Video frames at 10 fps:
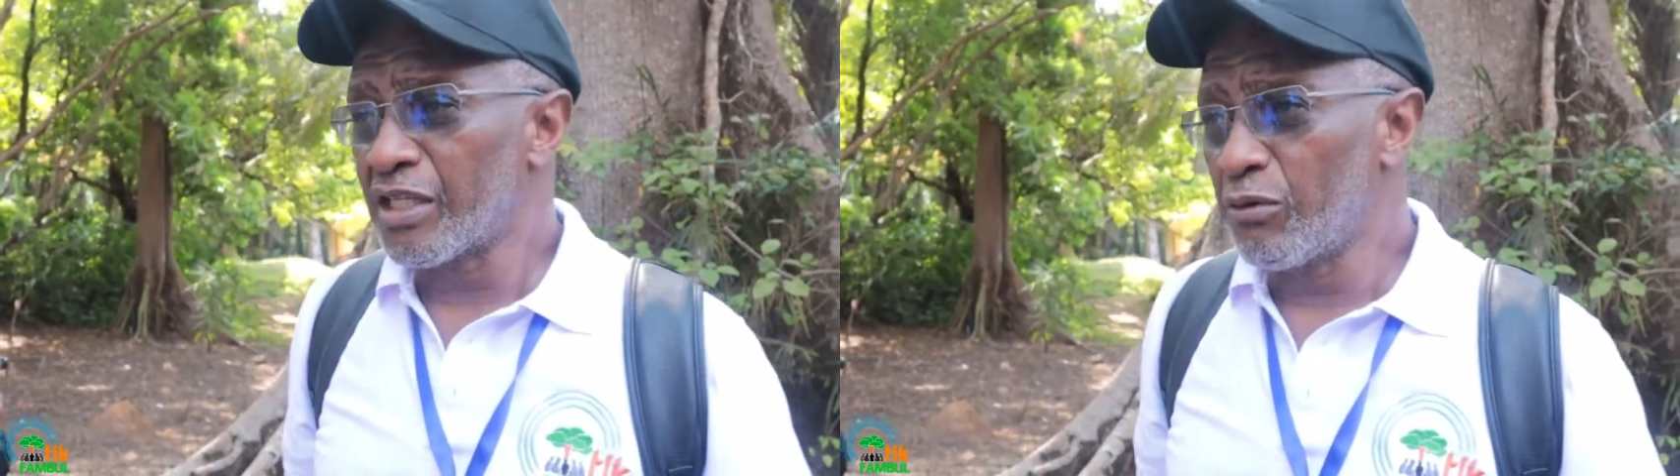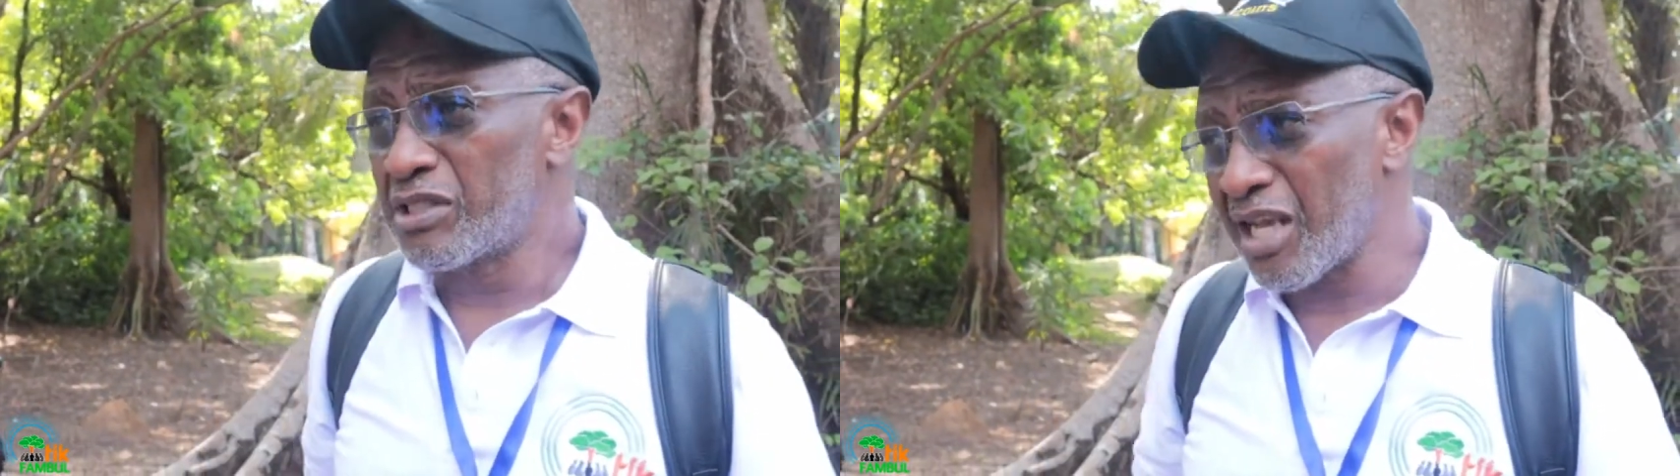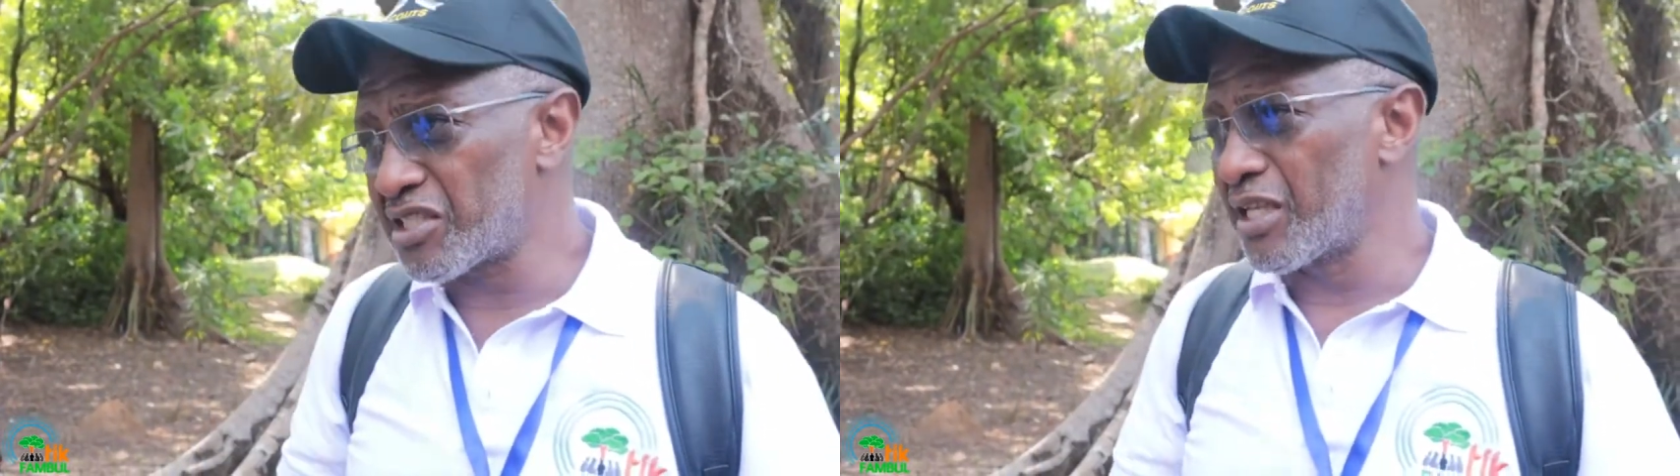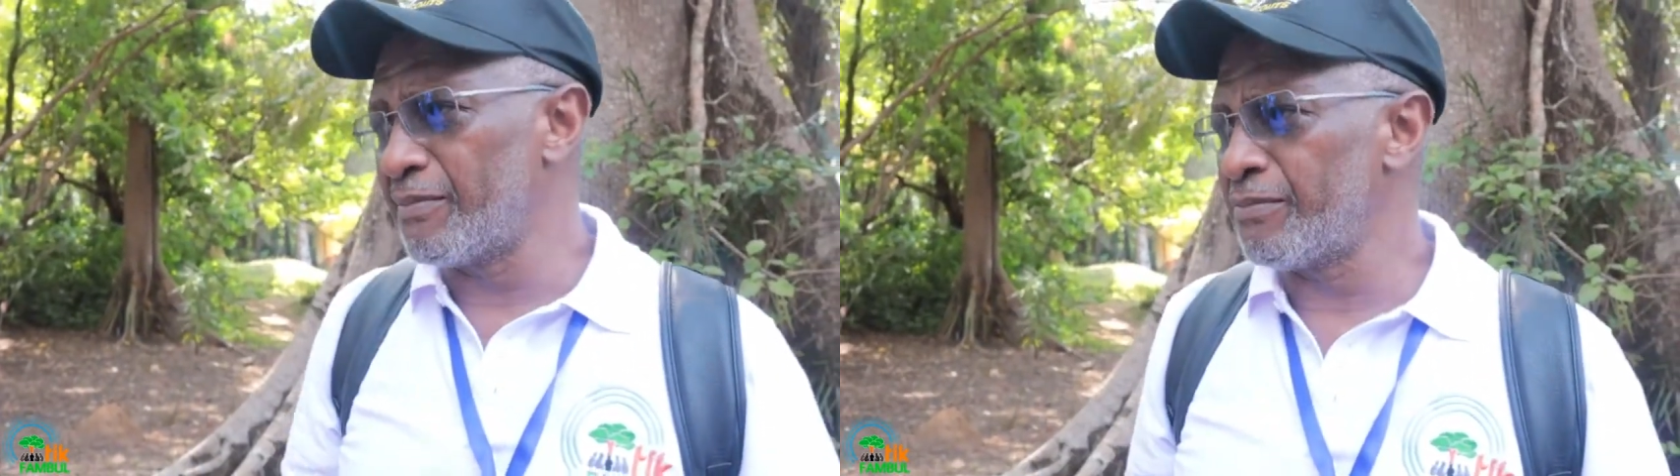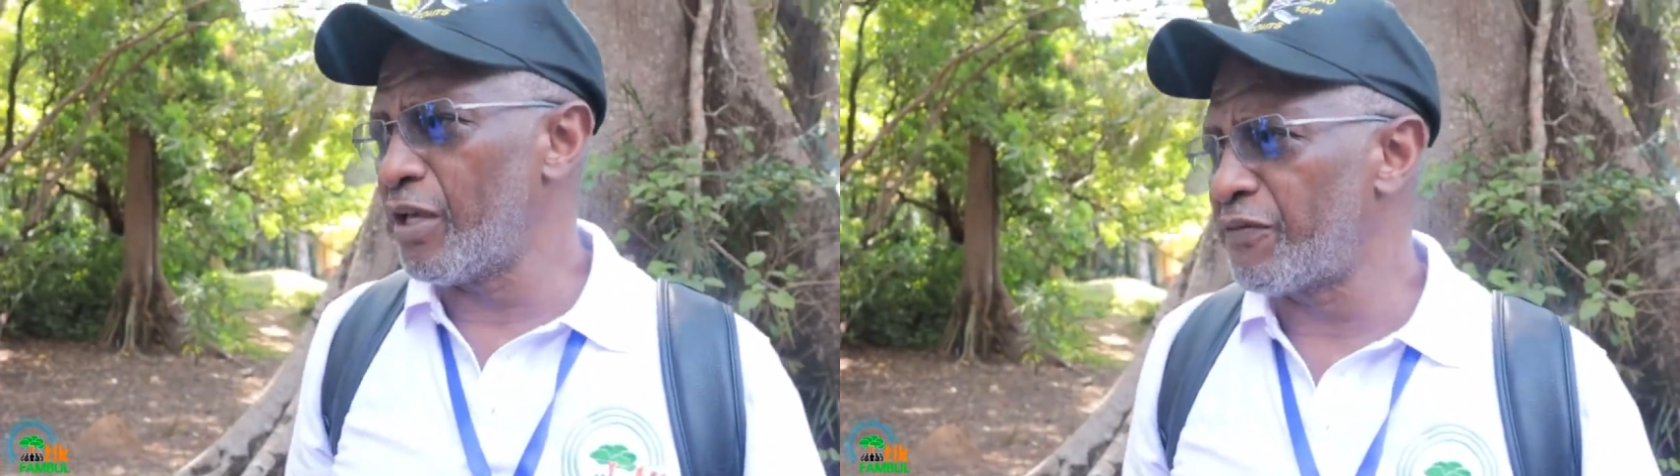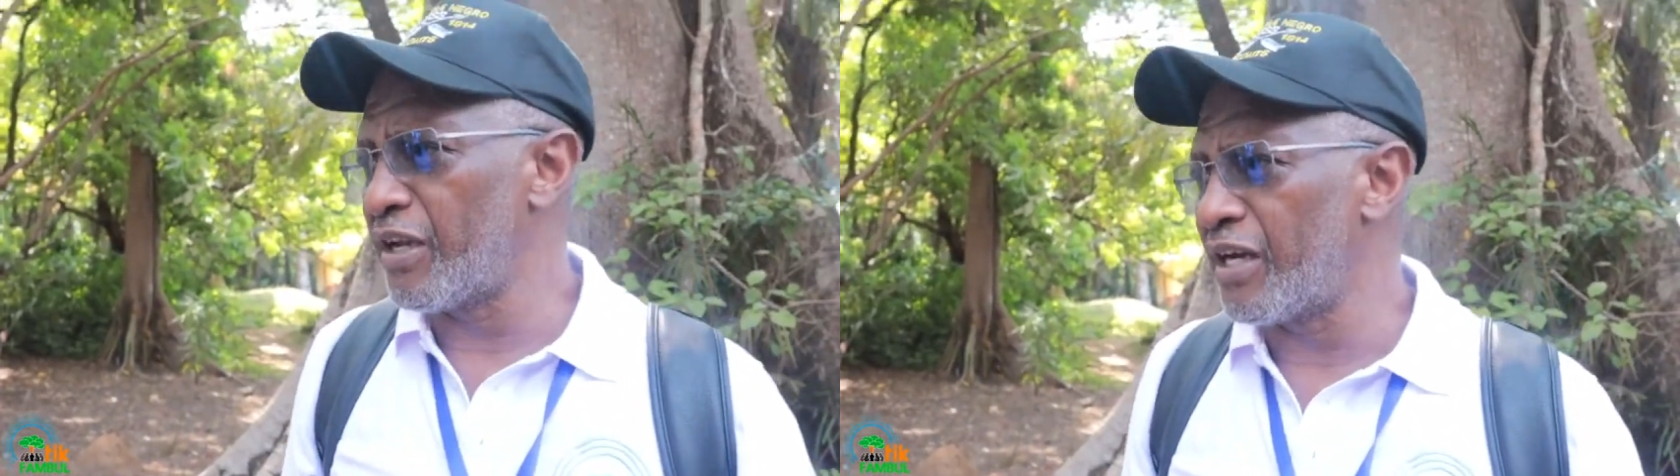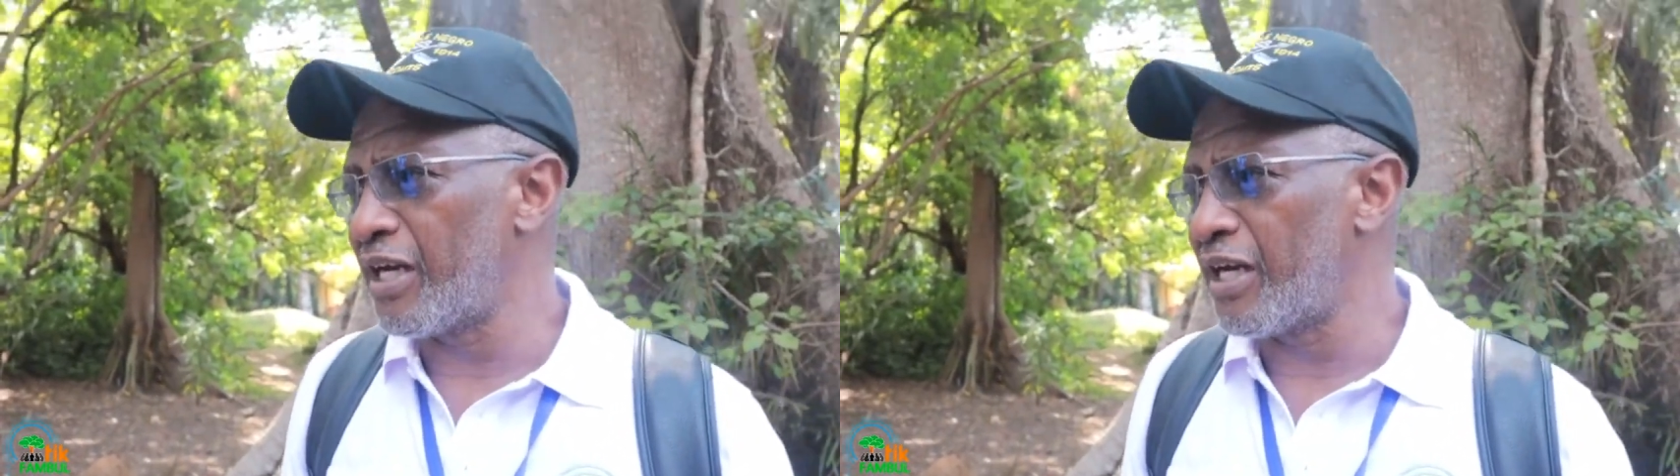They would test them if they